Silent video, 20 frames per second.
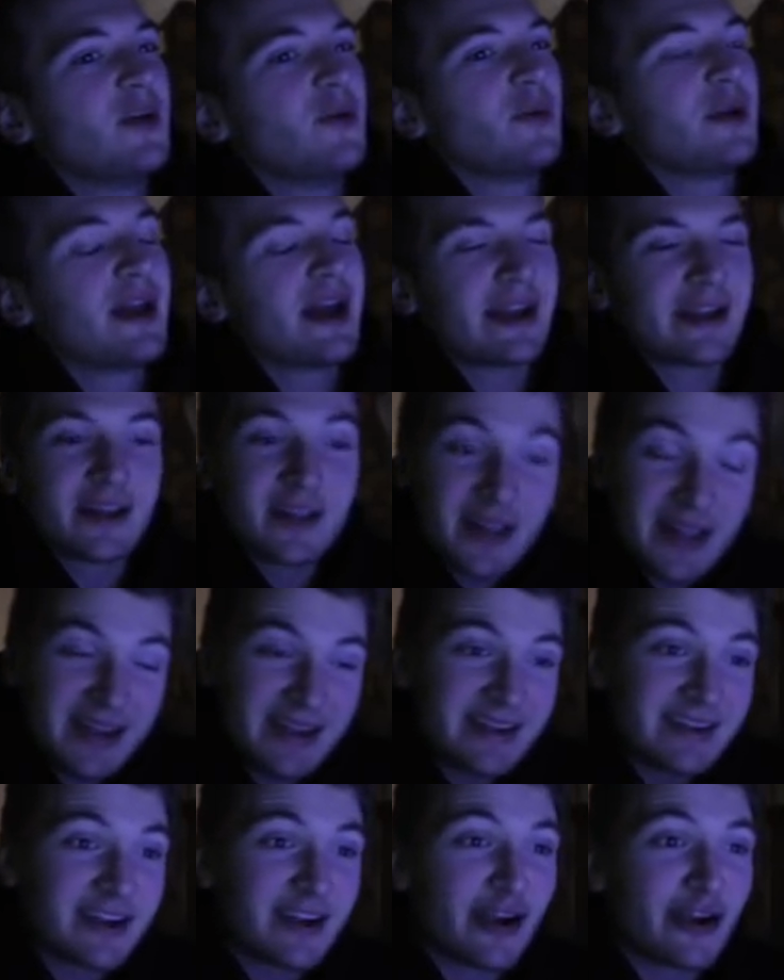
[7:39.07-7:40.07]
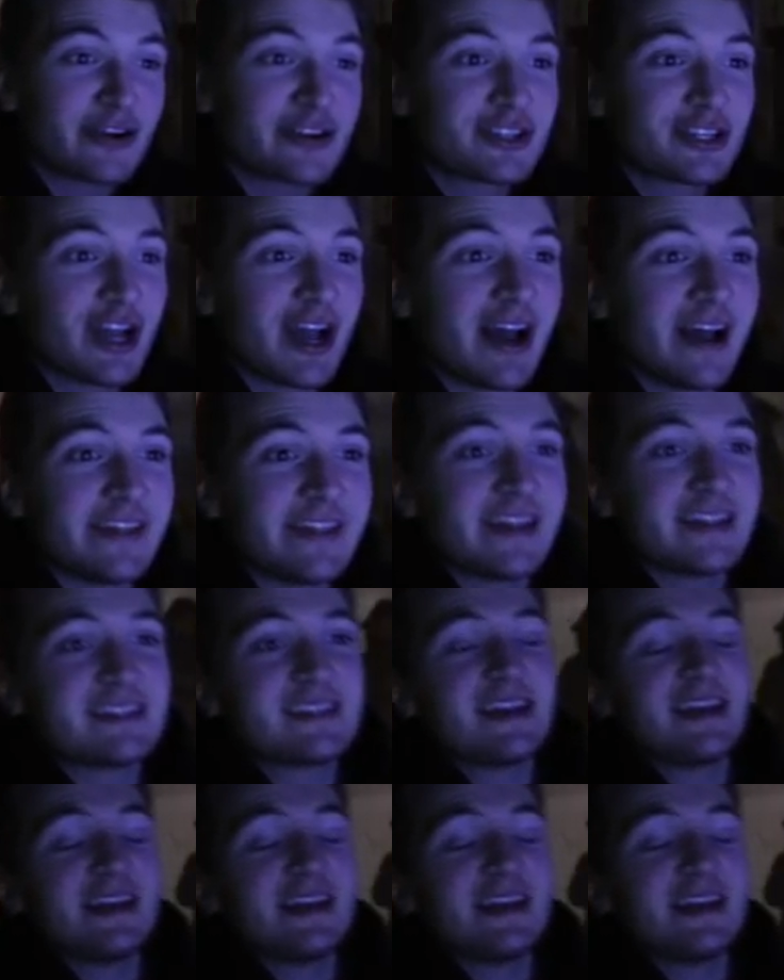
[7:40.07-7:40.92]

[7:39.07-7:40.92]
We got Clayton Kershaw, that's